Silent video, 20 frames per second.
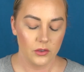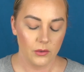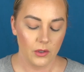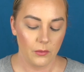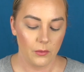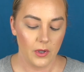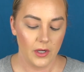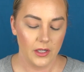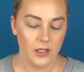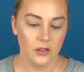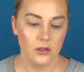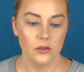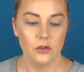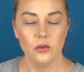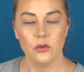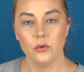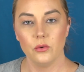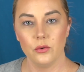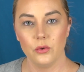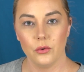so I wanted
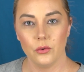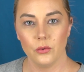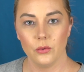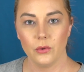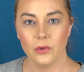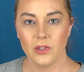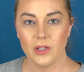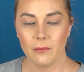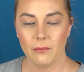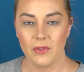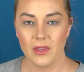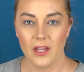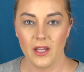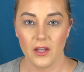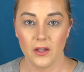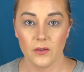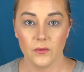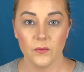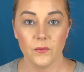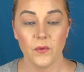to do
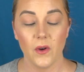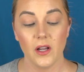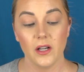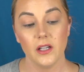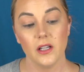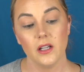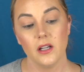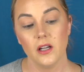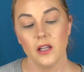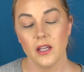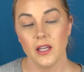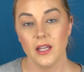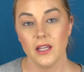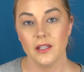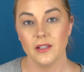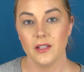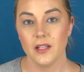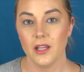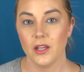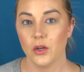something fun,
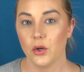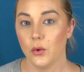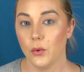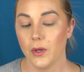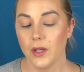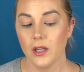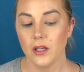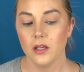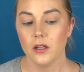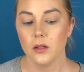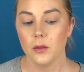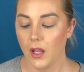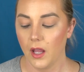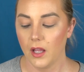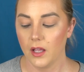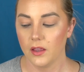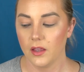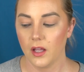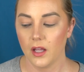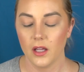easy, quick,
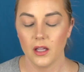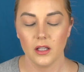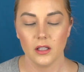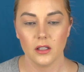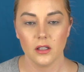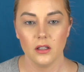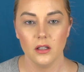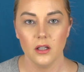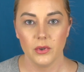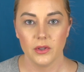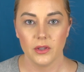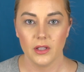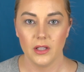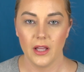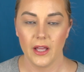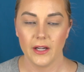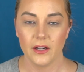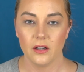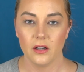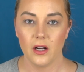and then put the
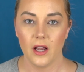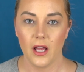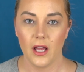liner